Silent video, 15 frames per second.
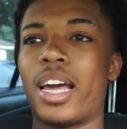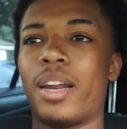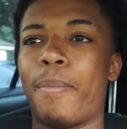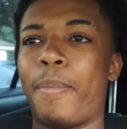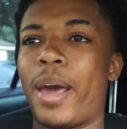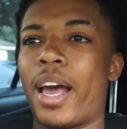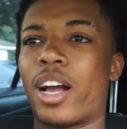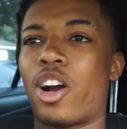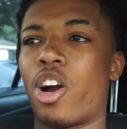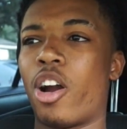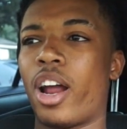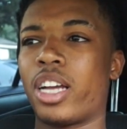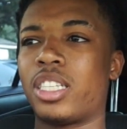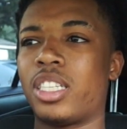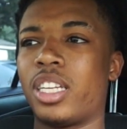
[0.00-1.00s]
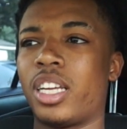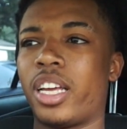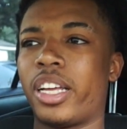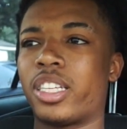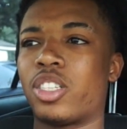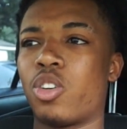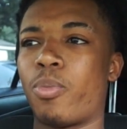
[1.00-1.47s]
in a bad car accident,
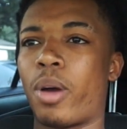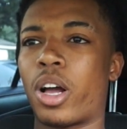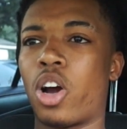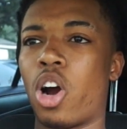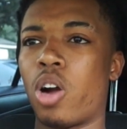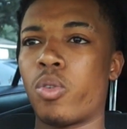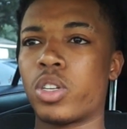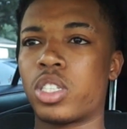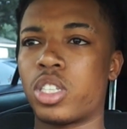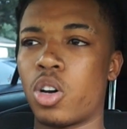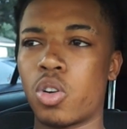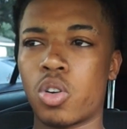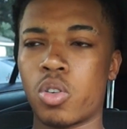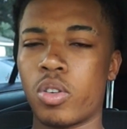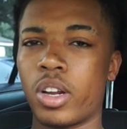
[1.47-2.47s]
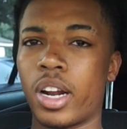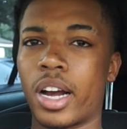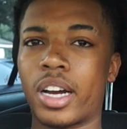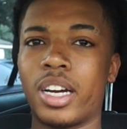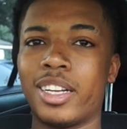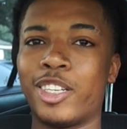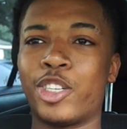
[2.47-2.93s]
and so my car was totaled, and I
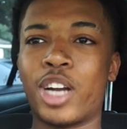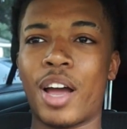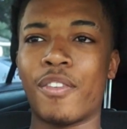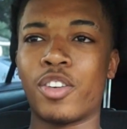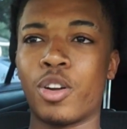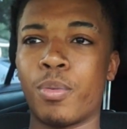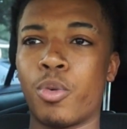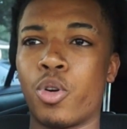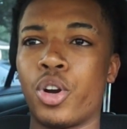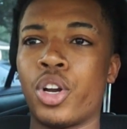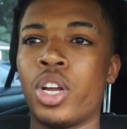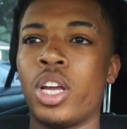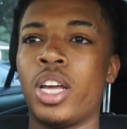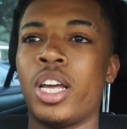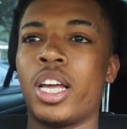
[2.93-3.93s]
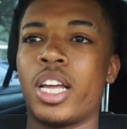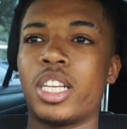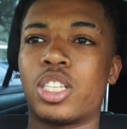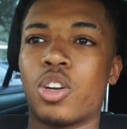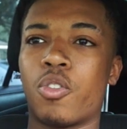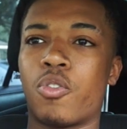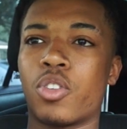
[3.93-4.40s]
couldn't drive it no more. And
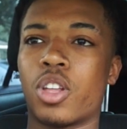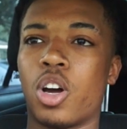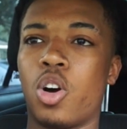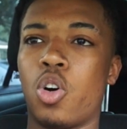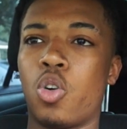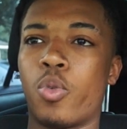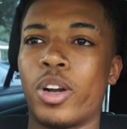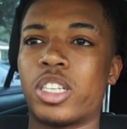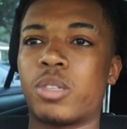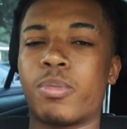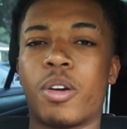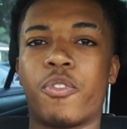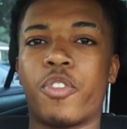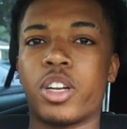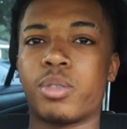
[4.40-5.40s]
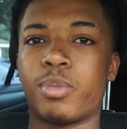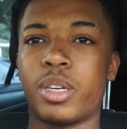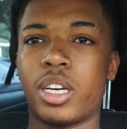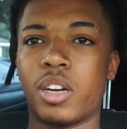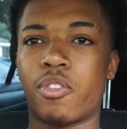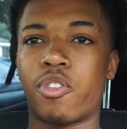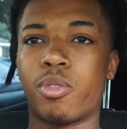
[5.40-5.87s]
so for the whole rest of my freshman
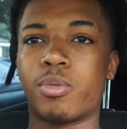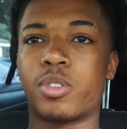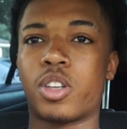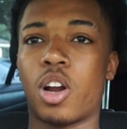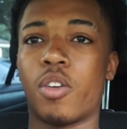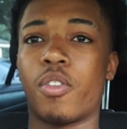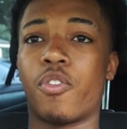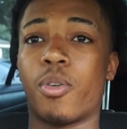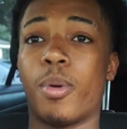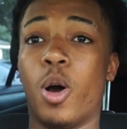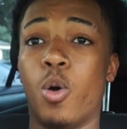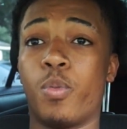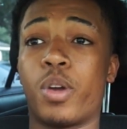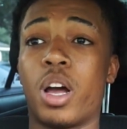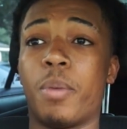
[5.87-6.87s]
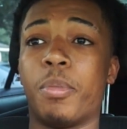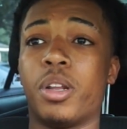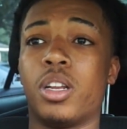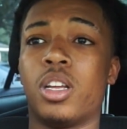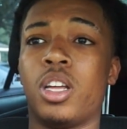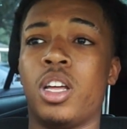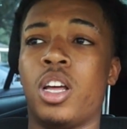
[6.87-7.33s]
year, from
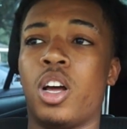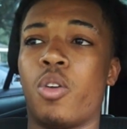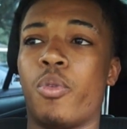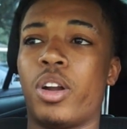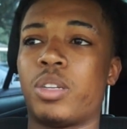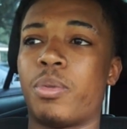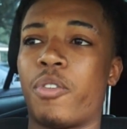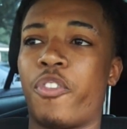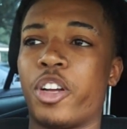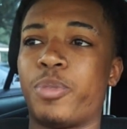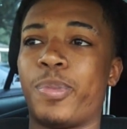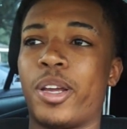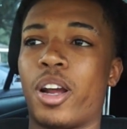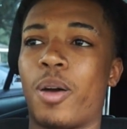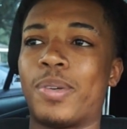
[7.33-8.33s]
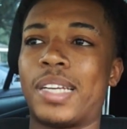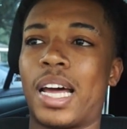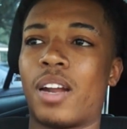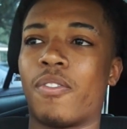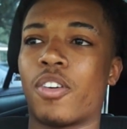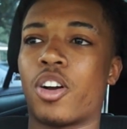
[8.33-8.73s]
homecoming, the rest of my freshman year, I was out of a